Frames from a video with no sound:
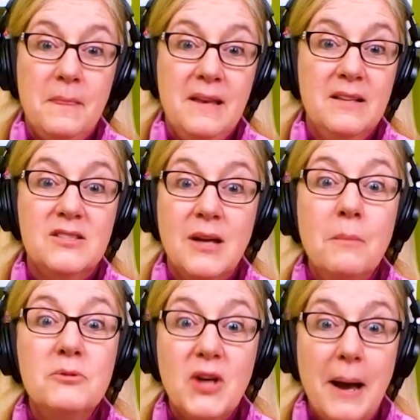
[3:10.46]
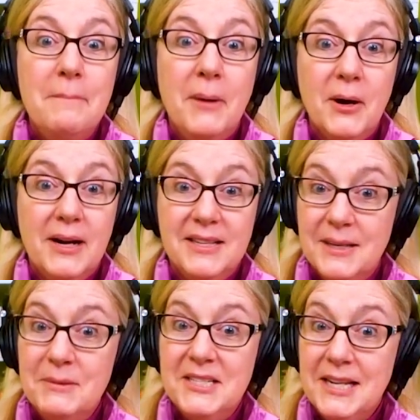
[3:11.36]
in some job
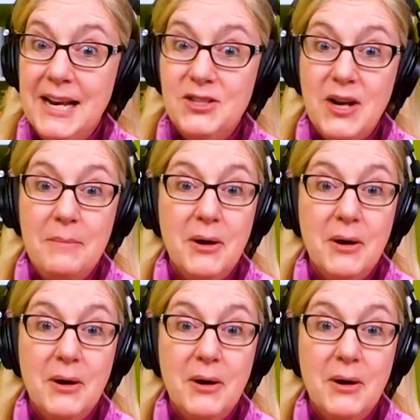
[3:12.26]
markets. I mean, today's job